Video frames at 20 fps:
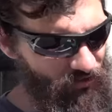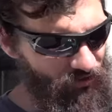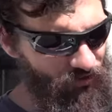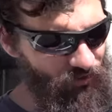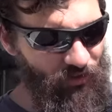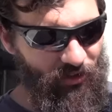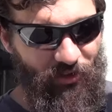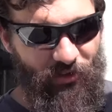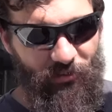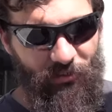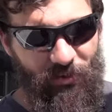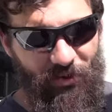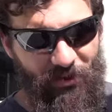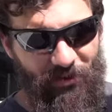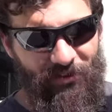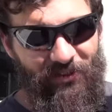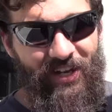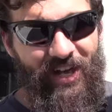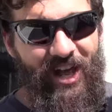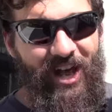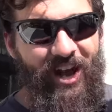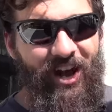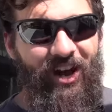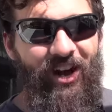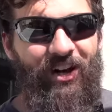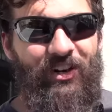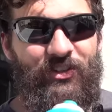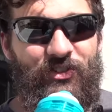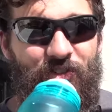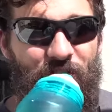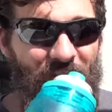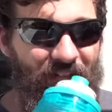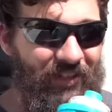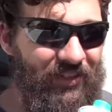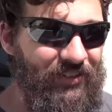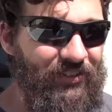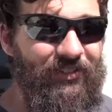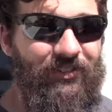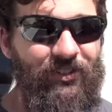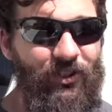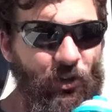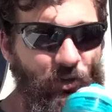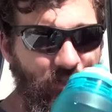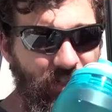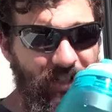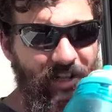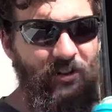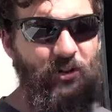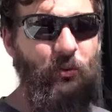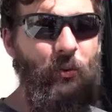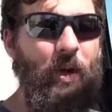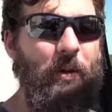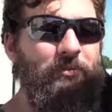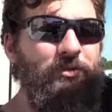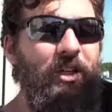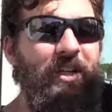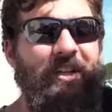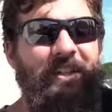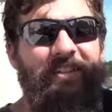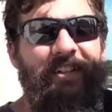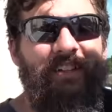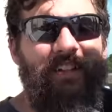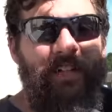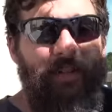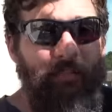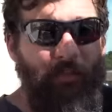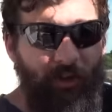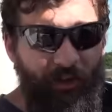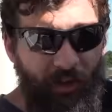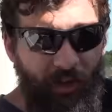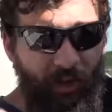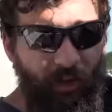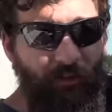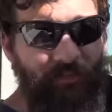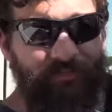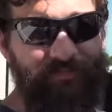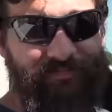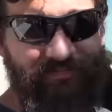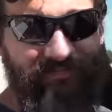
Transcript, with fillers: just drinking water. Uh, check go check it out on the website. Got the link below